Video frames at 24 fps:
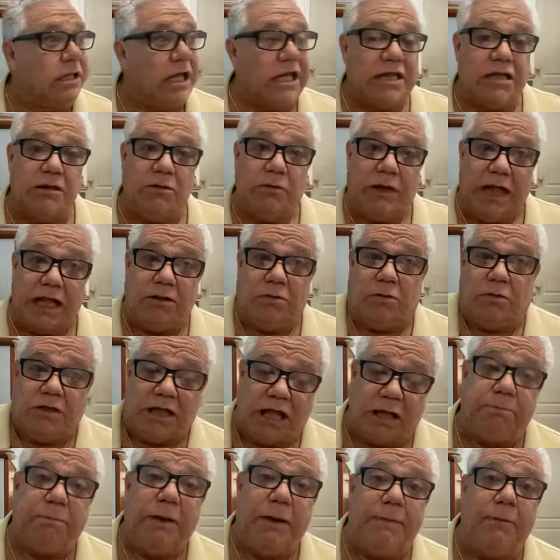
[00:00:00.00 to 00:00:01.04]
That, that,
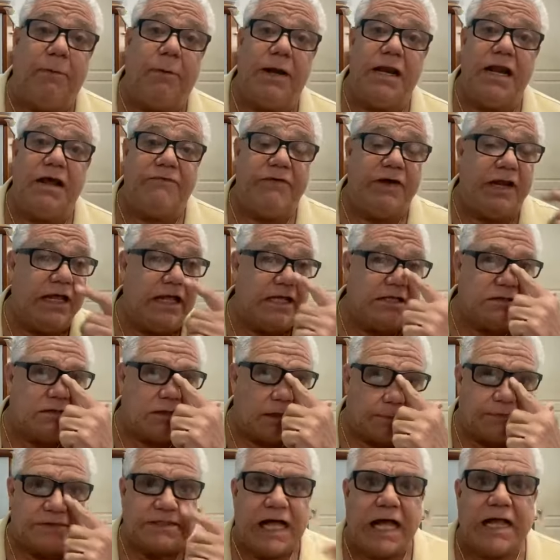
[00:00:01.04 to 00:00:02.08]
that people were living in
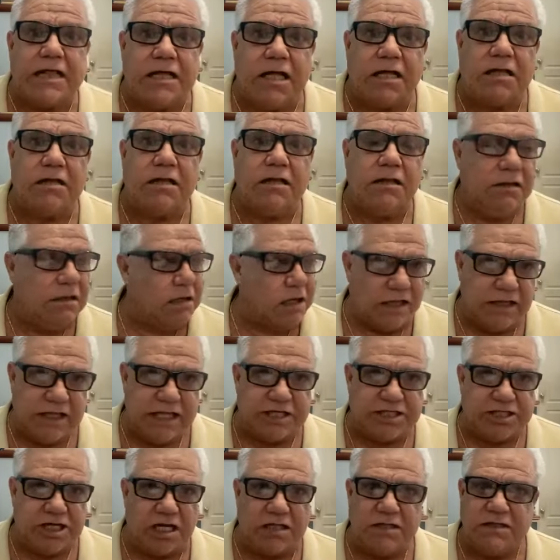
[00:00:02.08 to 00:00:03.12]
substandard
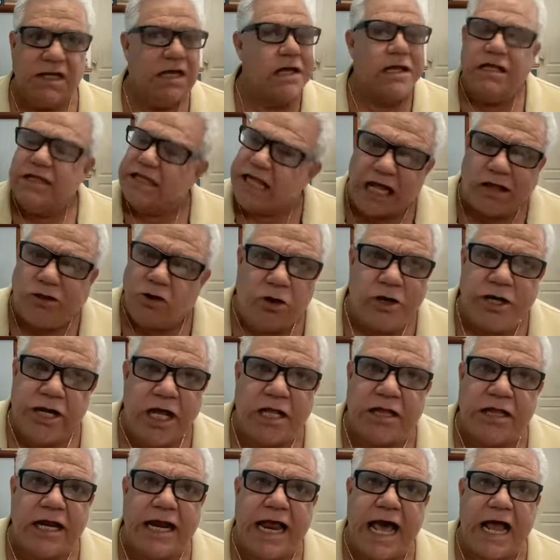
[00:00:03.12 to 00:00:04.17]
conditions, not only
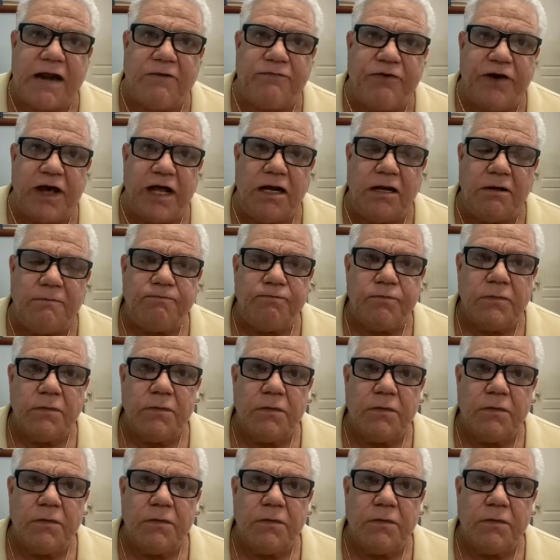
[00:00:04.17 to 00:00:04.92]
on the landfill.